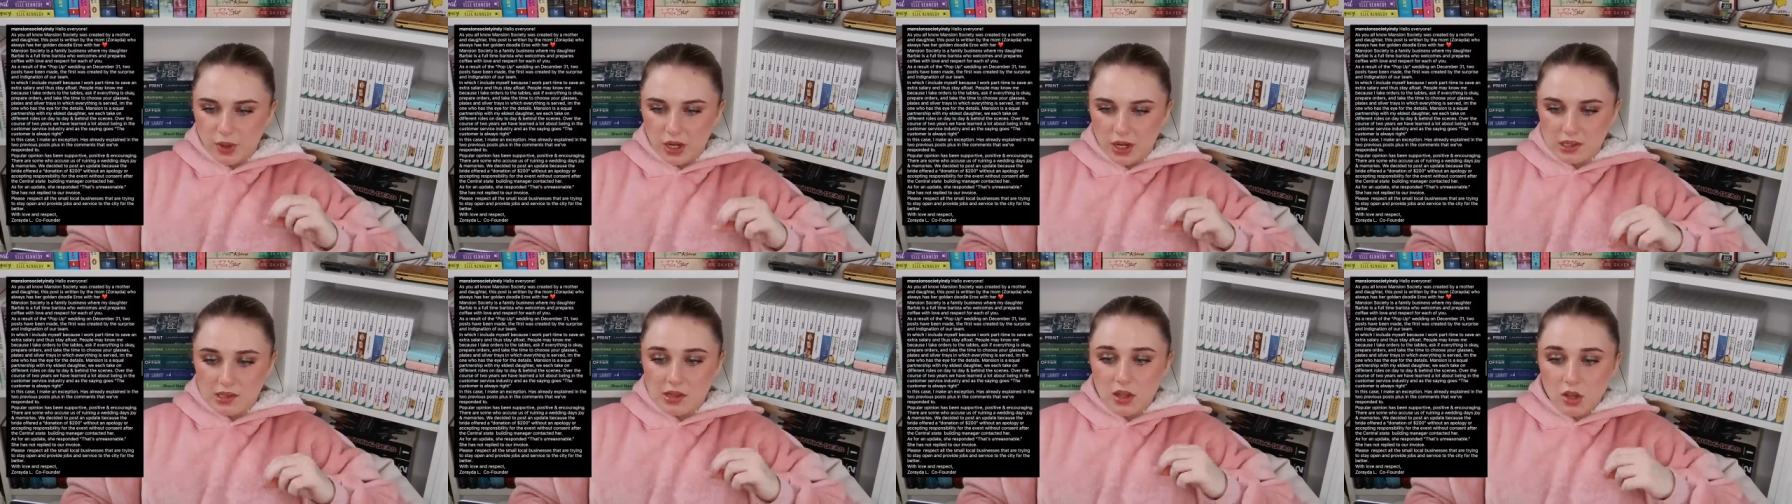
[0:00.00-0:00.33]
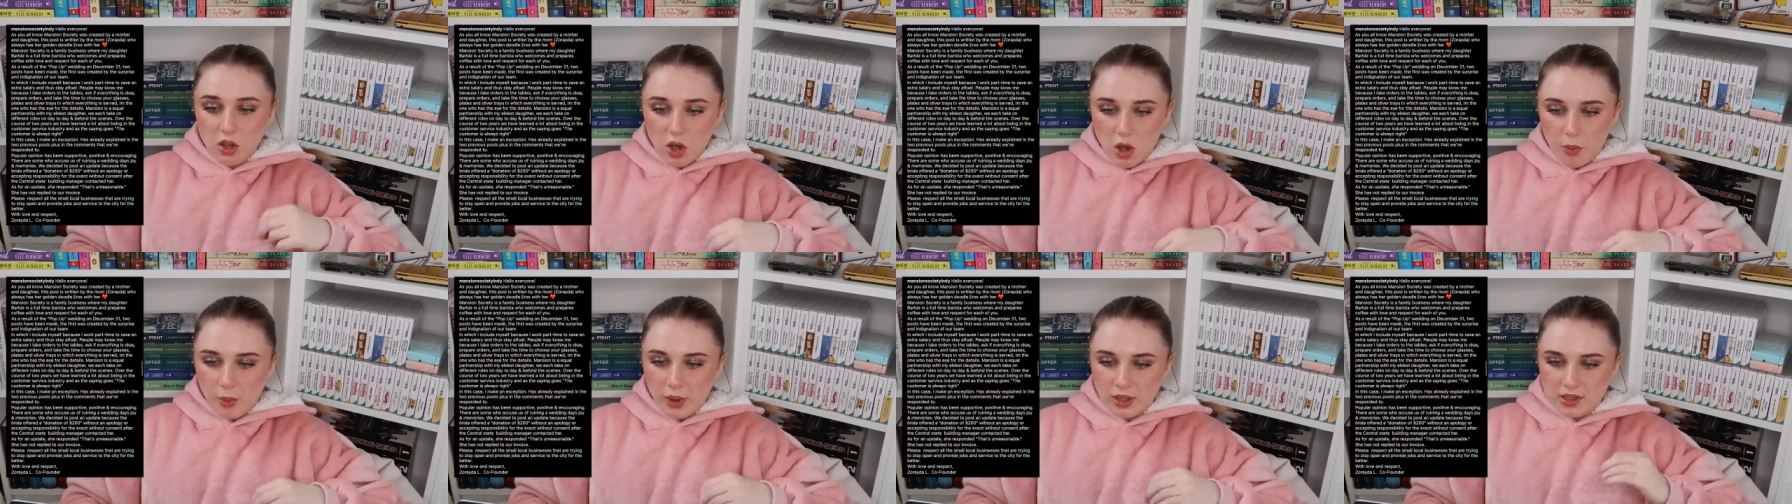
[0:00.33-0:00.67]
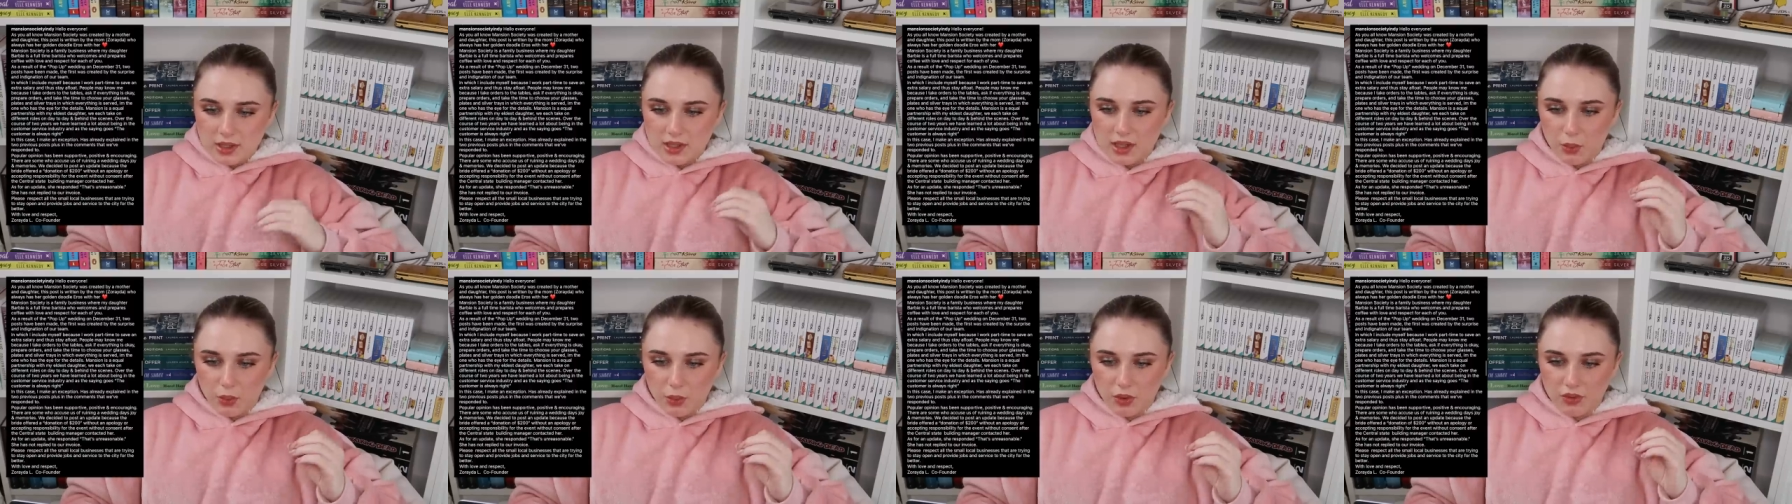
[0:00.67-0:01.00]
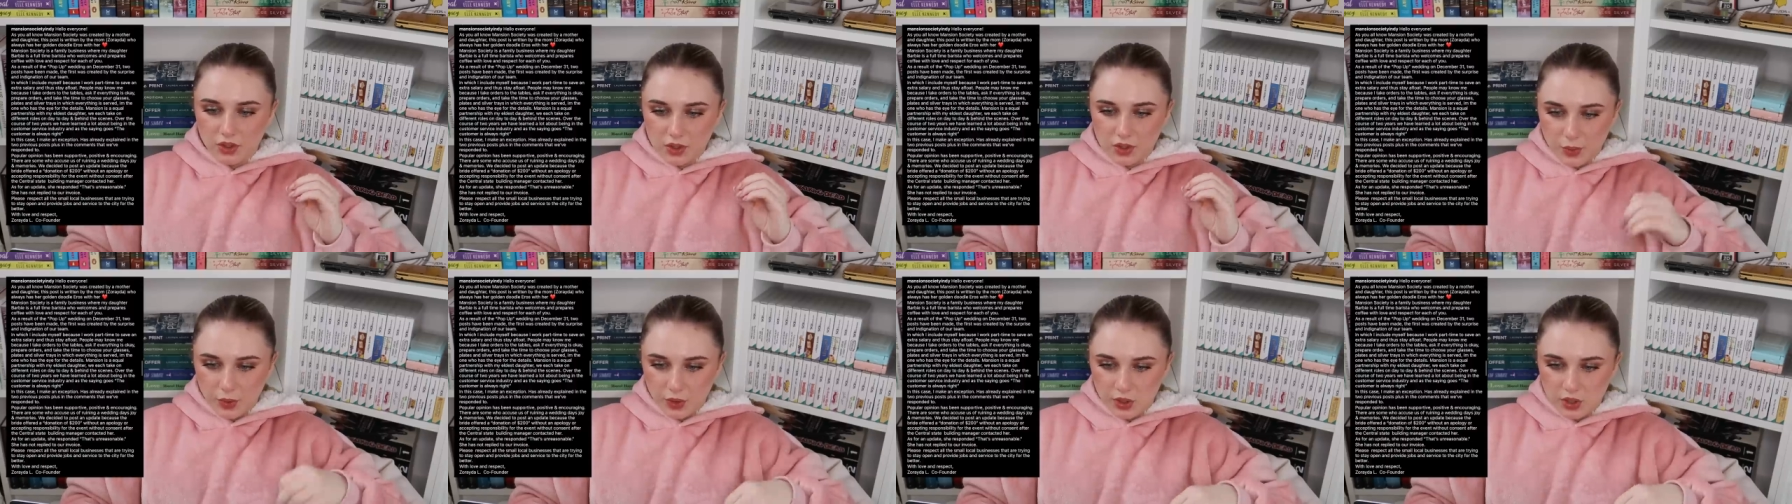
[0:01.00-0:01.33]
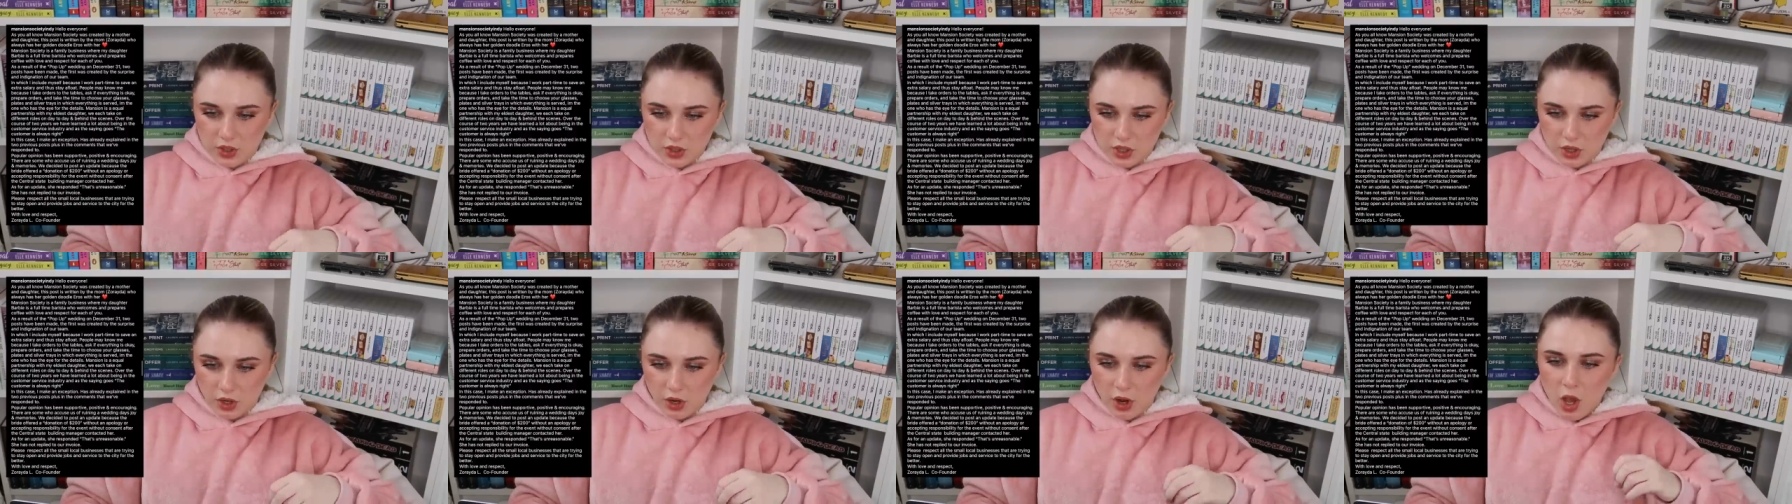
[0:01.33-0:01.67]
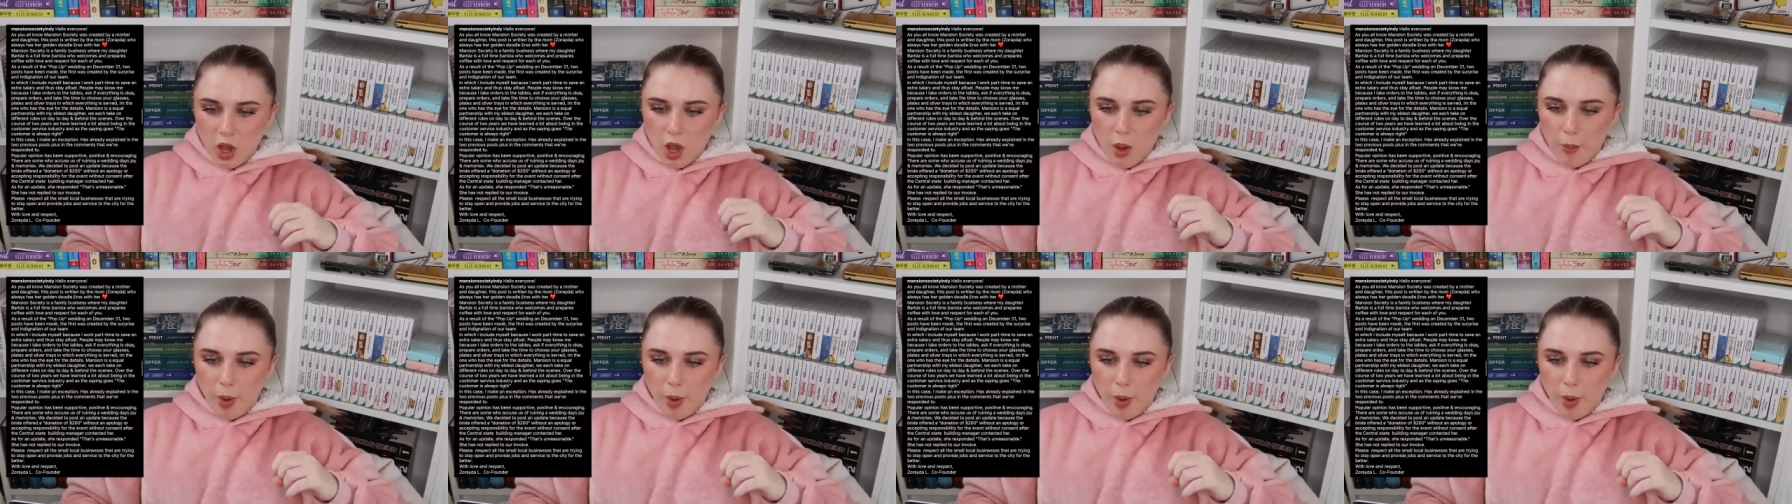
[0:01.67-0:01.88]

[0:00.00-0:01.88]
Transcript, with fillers: plus in the comments that we've responded to.